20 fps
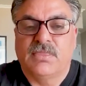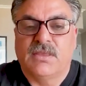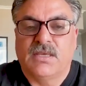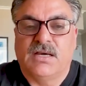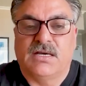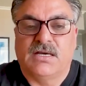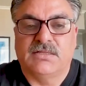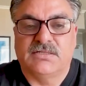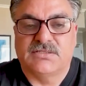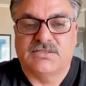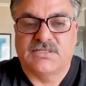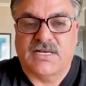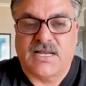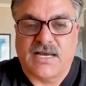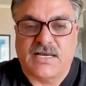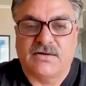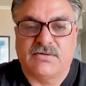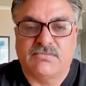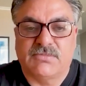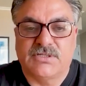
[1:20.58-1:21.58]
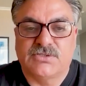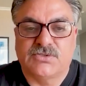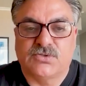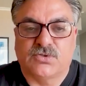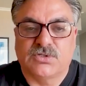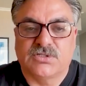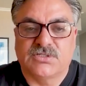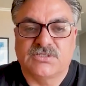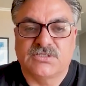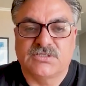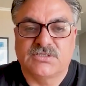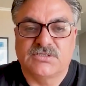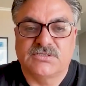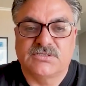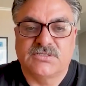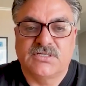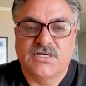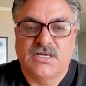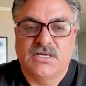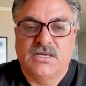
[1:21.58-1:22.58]
There's Latin
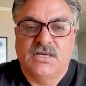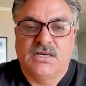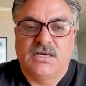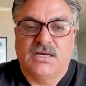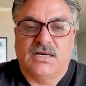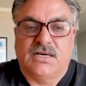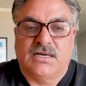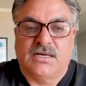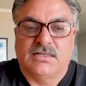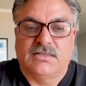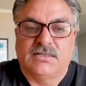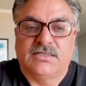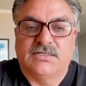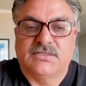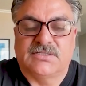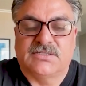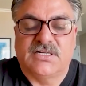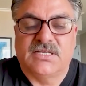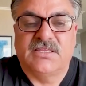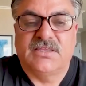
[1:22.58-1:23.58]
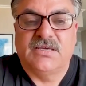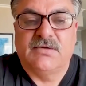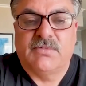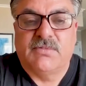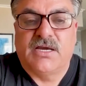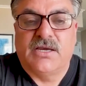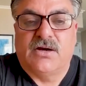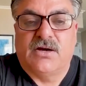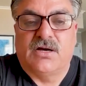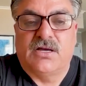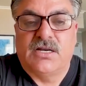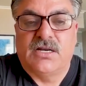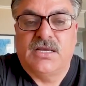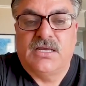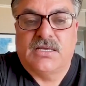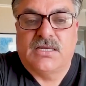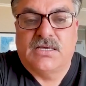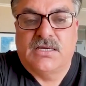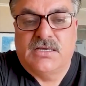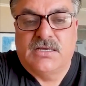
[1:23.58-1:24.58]
Resources, there's Lithium
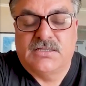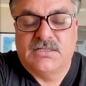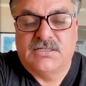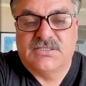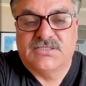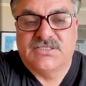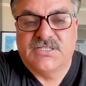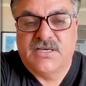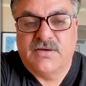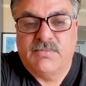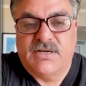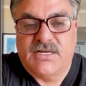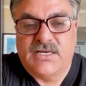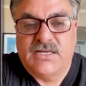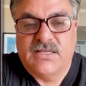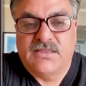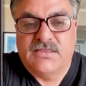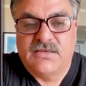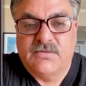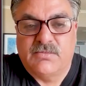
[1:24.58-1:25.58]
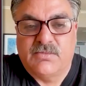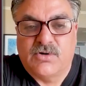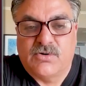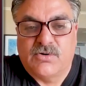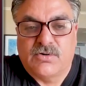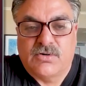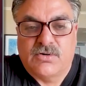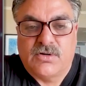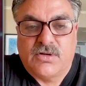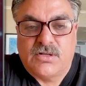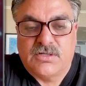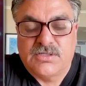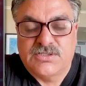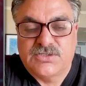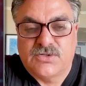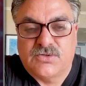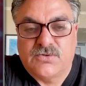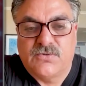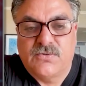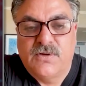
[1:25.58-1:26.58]
Ionic, there's Sigma Lithium
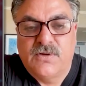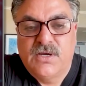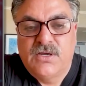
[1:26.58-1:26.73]
also,